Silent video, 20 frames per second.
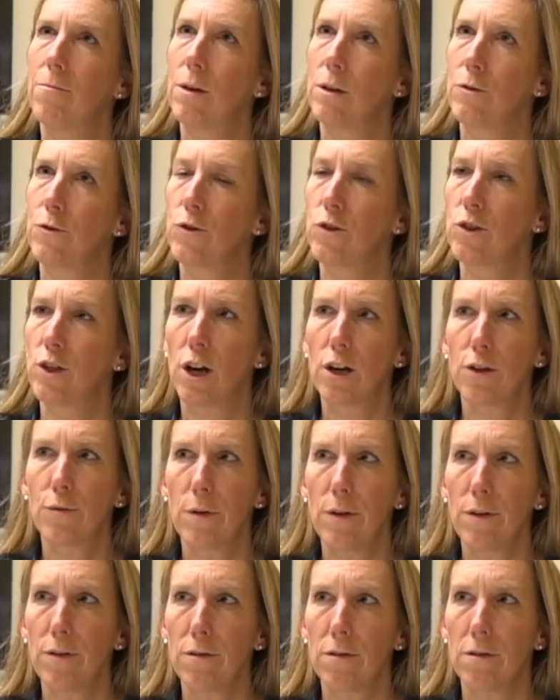Well, to
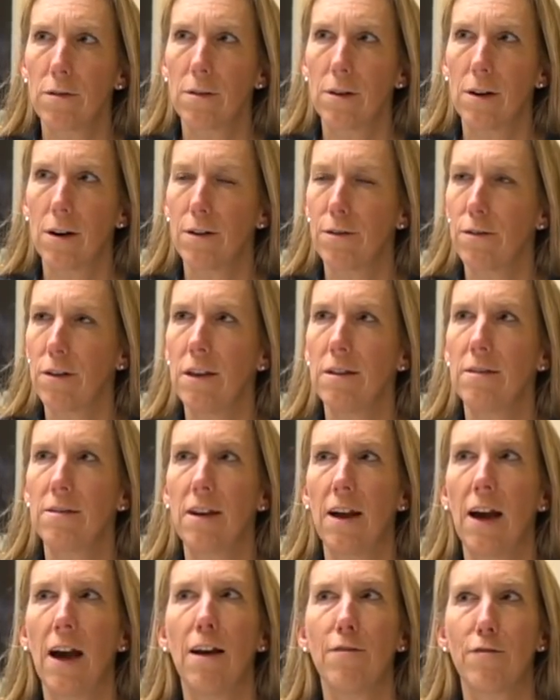start with, I
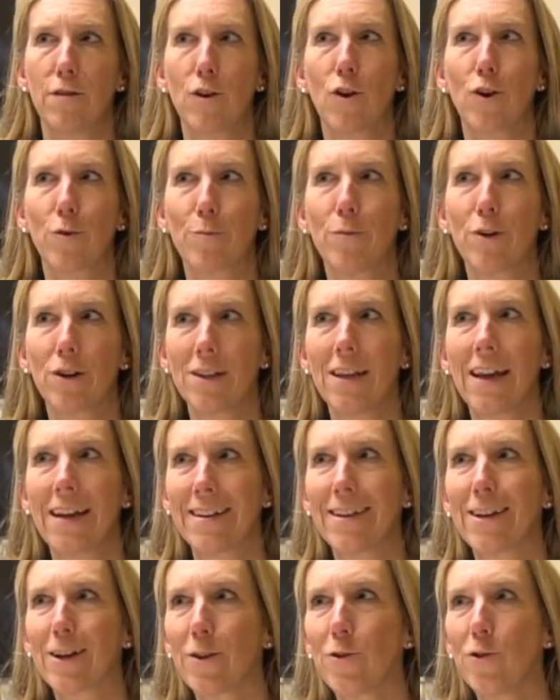think they have a lot more
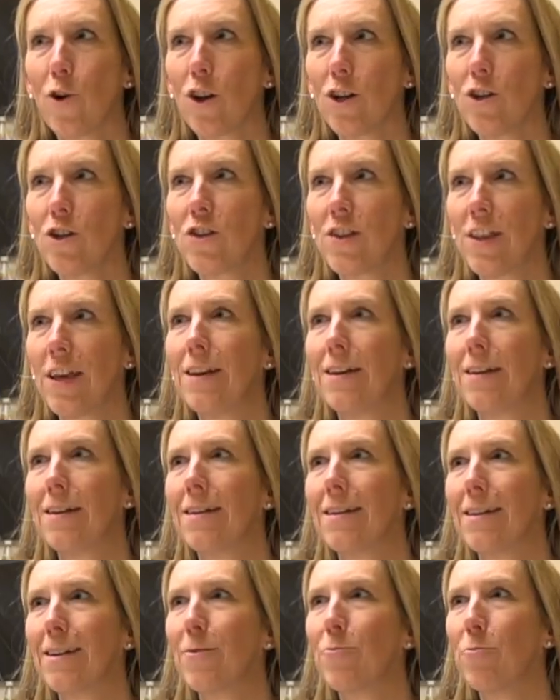technical knowledge
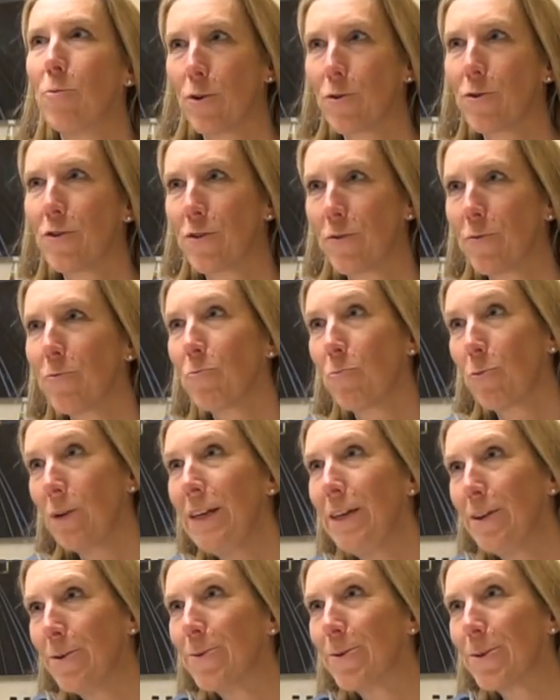than what
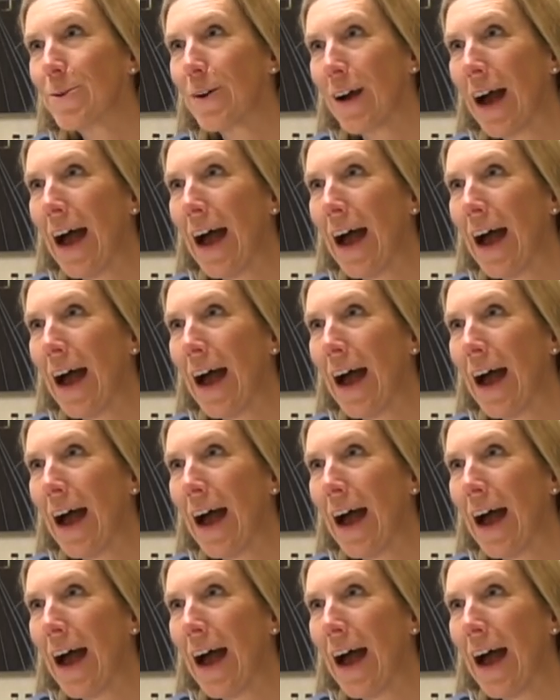we used